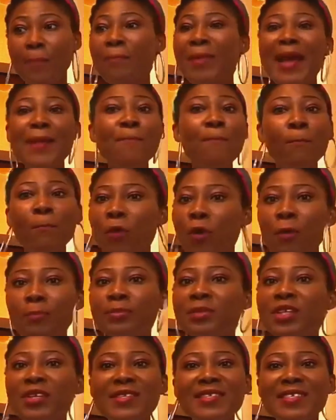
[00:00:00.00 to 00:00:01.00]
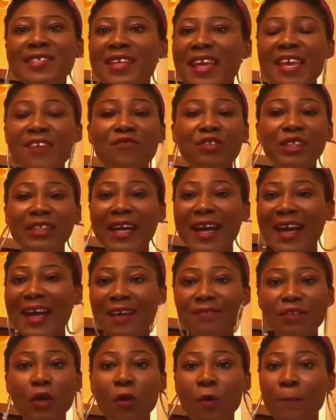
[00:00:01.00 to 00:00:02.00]
My mom doesn't even
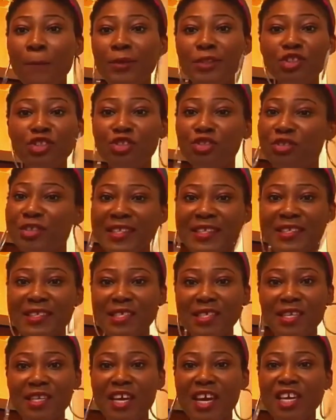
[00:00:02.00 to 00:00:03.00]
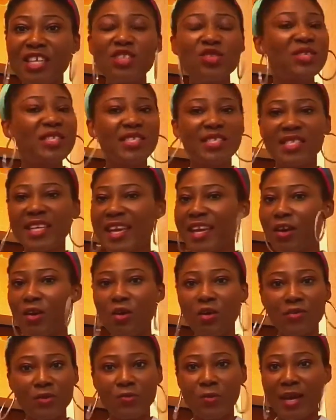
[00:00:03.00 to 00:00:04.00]
have the opportunity to say
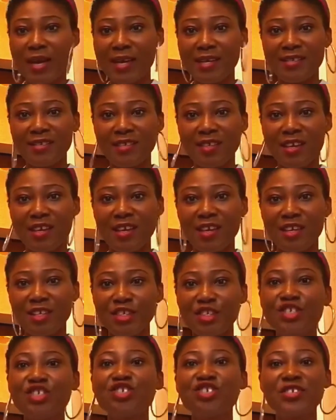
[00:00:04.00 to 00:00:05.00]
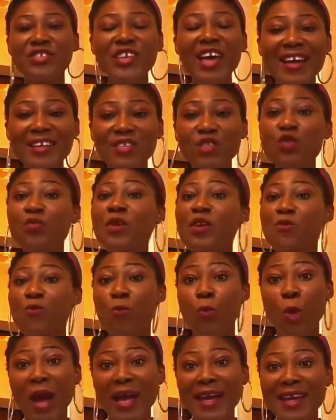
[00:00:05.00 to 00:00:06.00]
otherwise. She just has to be
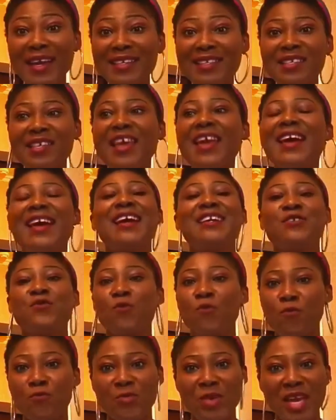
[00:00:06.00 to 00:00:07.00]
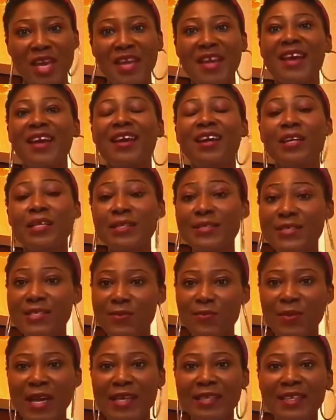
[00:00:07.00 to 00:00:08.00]
quiet and obey her
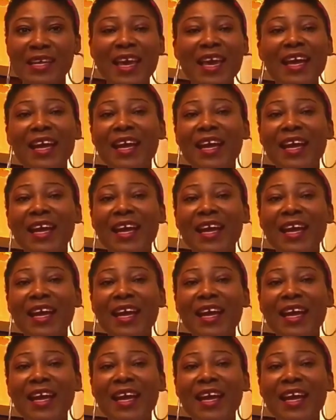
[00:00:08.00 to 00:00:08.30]
husband.